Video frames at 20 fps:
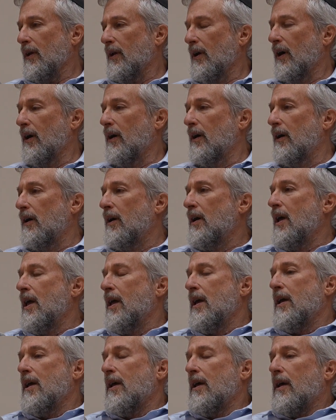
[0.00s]

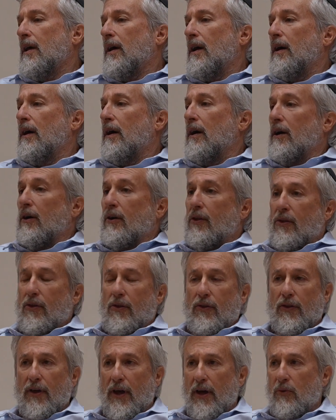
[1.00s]

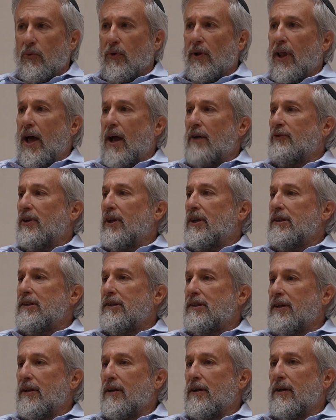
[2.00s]
They will have to
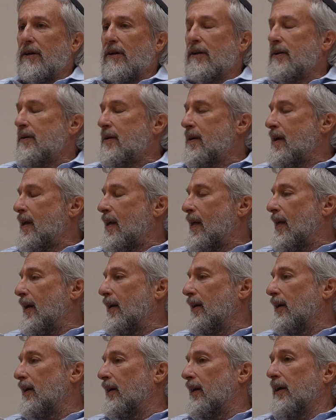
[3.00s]
consider
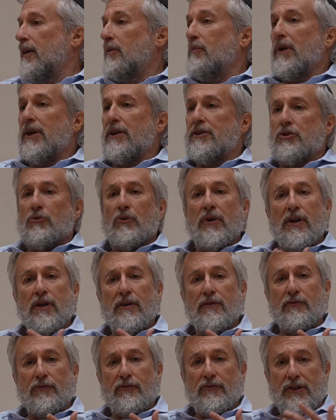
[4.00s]

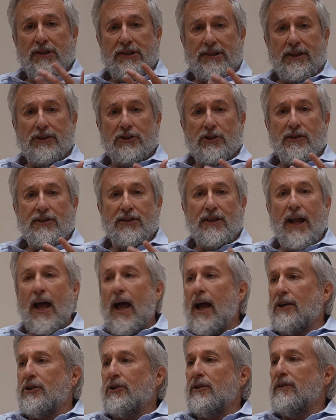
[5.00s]
administrative decisions and
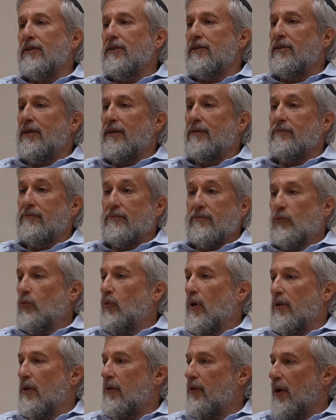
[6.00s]
actions and
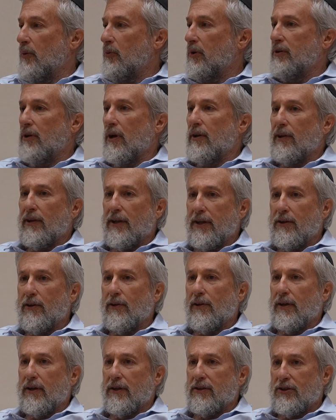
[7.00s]
whether they were done
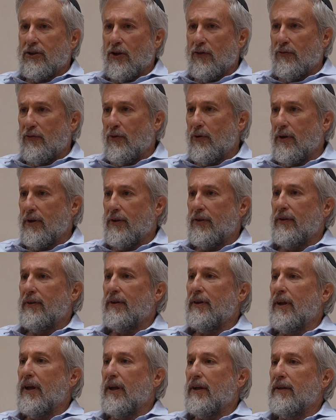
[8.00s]
legally and so forth,
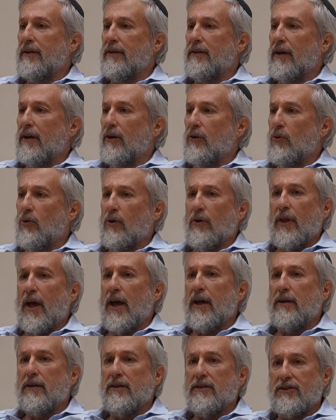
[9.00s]
and all
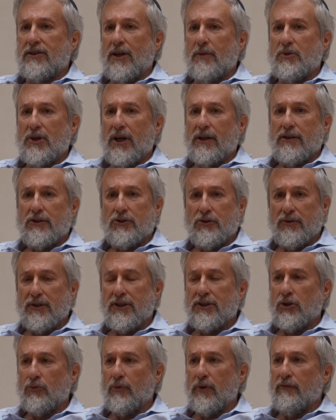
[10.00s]
that is subject to
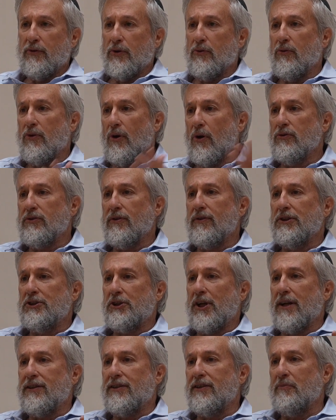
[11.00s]
judicial review. Those are the
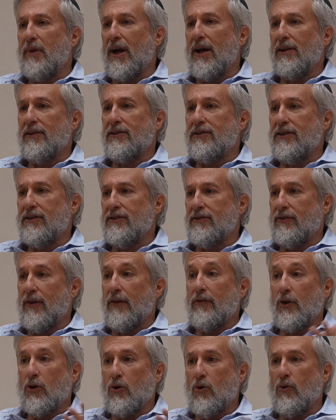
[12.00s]
checks and balances
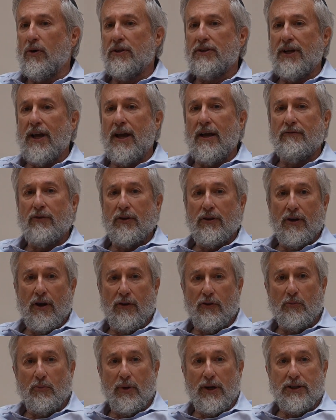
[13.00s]
that the courts have on the
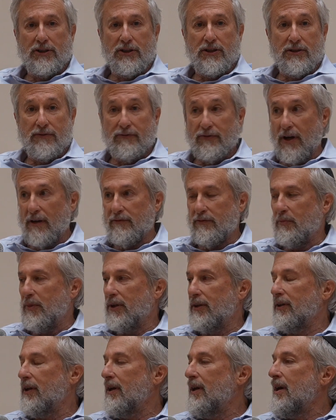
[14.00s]
other branches of
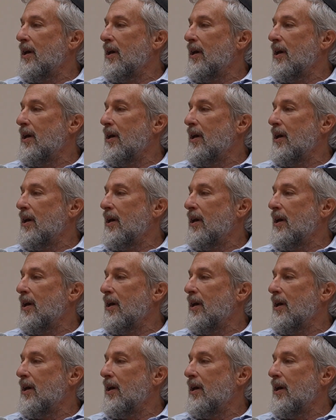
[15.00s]
government.